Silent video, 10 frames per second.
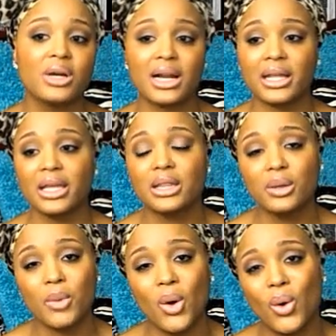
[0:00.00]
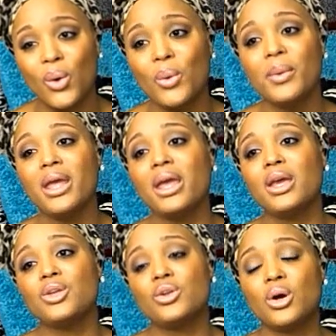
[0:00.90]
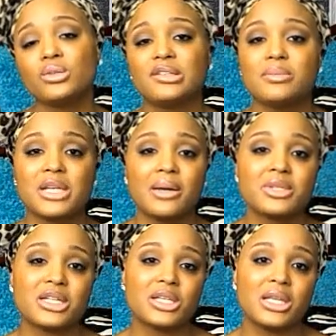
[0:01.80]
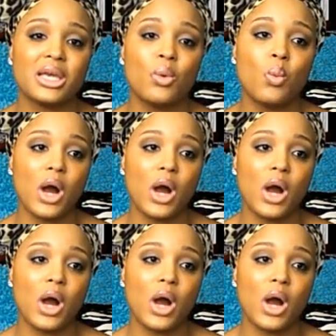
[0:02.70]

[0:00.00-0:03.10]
You got to get them home you know sometimes they get